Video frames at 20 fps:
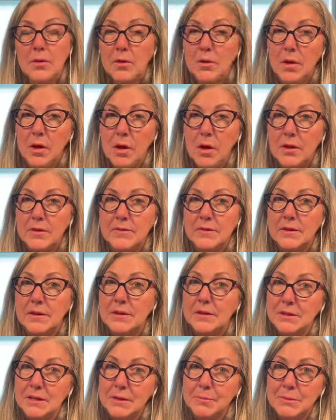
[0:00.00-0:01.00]
on the
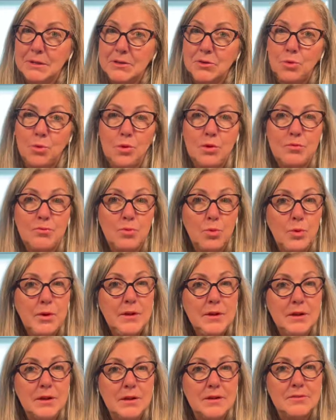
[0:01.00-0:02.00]
limit or
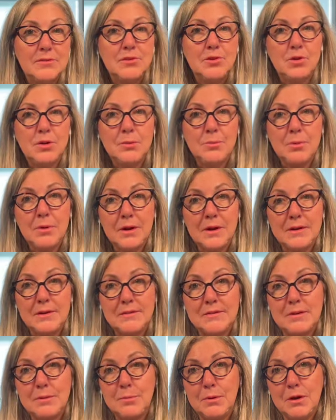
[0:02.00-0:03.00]
avoid list during
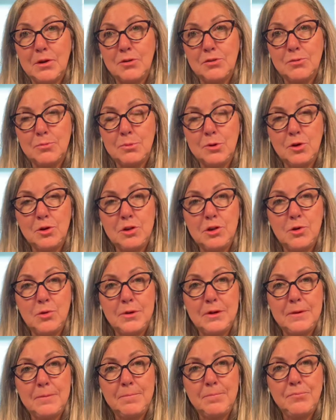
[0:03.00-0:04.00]
pregnancy because of
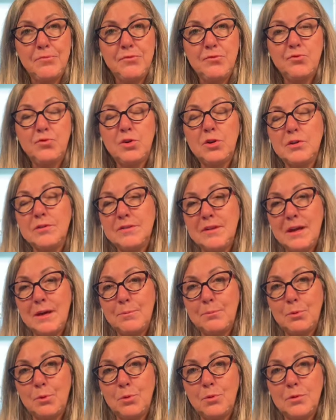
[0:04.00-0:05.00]
mercury. For
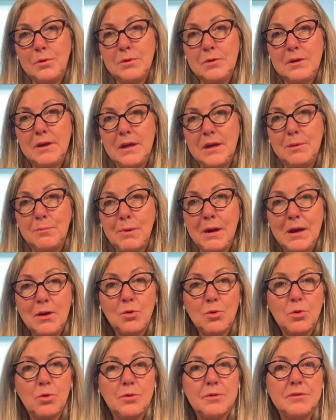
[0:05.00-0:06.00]
example, king
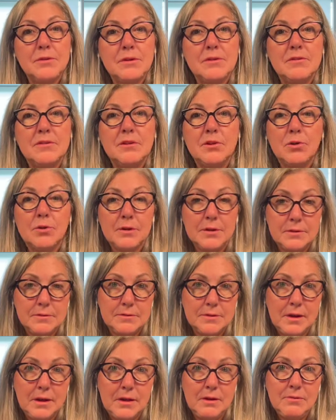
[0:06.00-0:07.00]
mackerel is considered
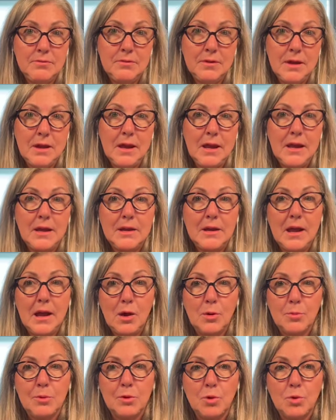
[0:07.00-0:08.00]
unsafe, and
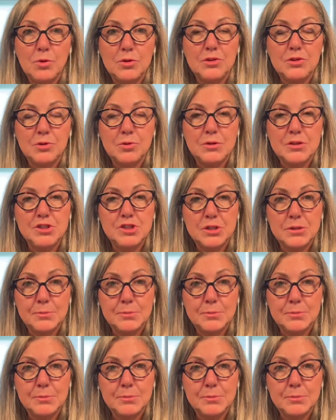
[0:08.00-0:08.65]
albacore tuna should